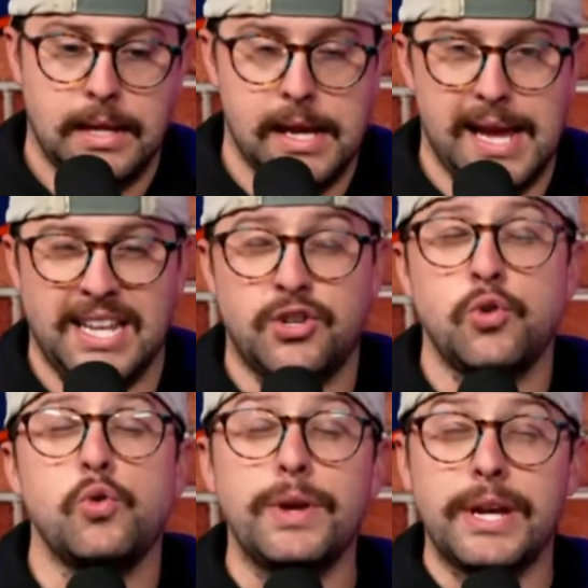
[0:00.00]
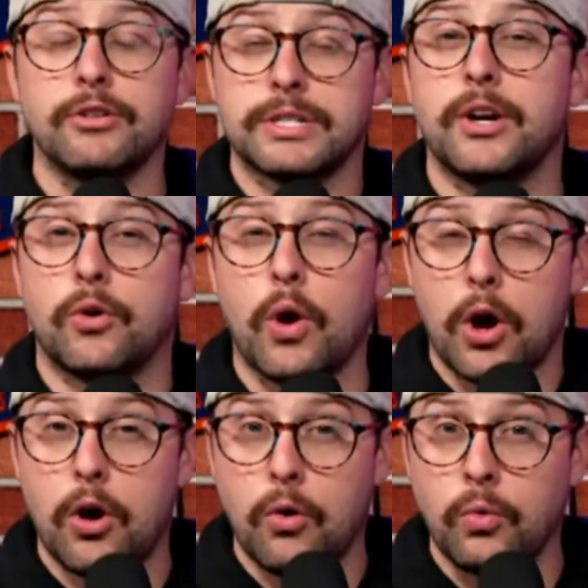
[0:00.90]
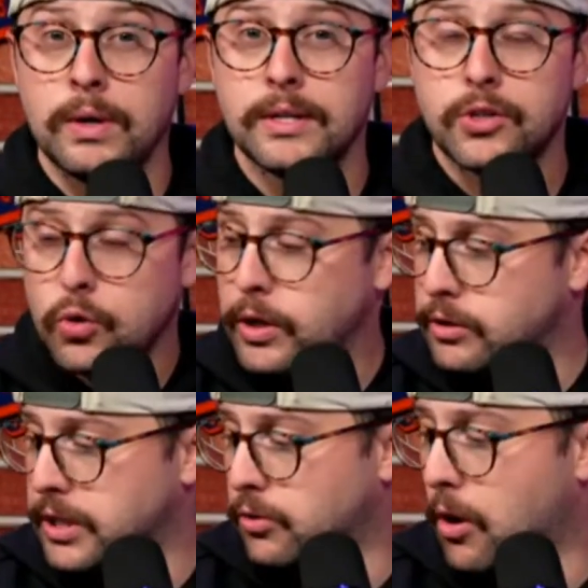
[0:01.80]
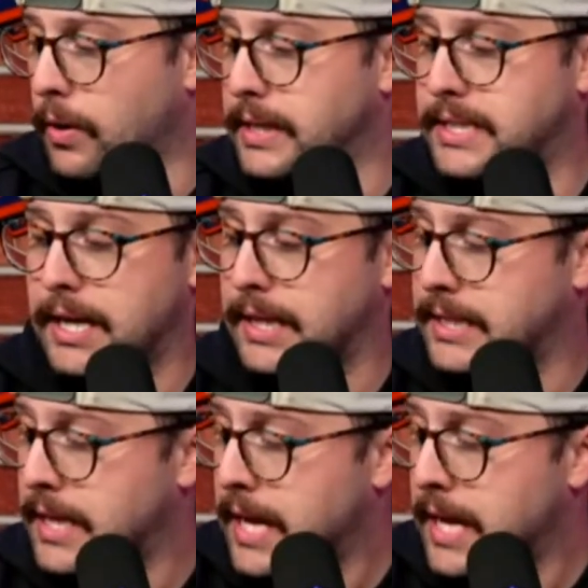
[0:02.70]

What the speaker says: And 2 years in a row he's done this.